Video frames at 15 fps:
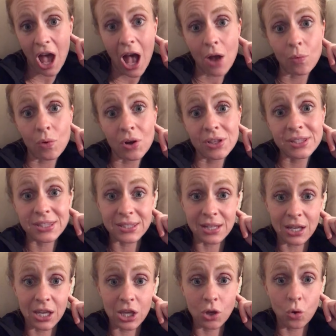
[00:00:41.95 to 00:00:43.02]
I was
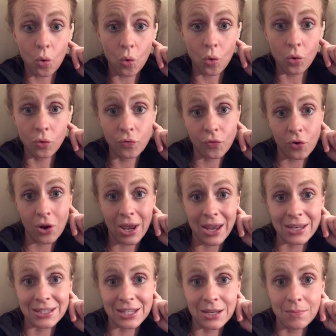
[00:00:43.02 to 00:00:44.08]
stuck at gold for
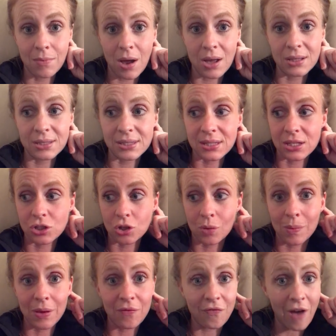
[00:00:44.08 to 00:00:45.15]
18 months. It took
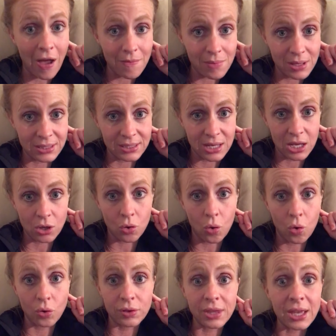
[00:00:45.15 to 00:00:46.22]
me 5 months to hit
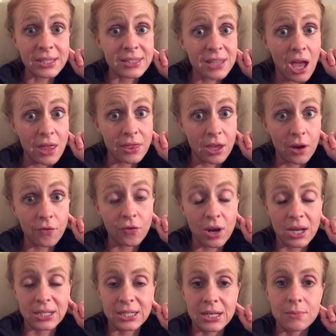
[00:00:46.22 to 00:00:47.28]
gold, and I sat there for
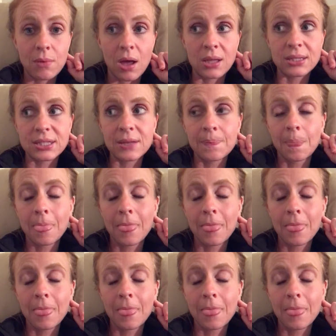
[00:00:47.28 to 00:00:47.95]
18 months.